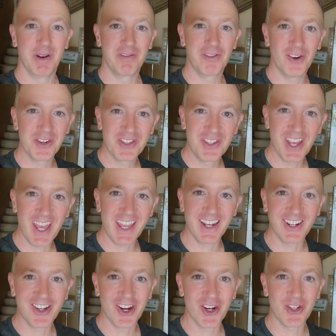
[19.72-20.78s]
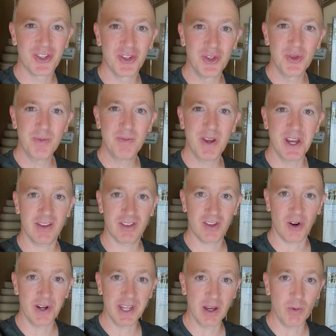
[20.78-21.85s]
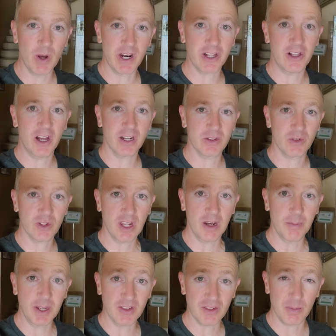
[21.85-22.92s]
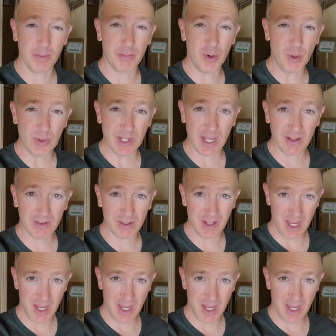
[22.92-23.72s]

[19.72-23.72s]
Our first day in Khartoum, starting at 1 o'clock, there's going to be some protests.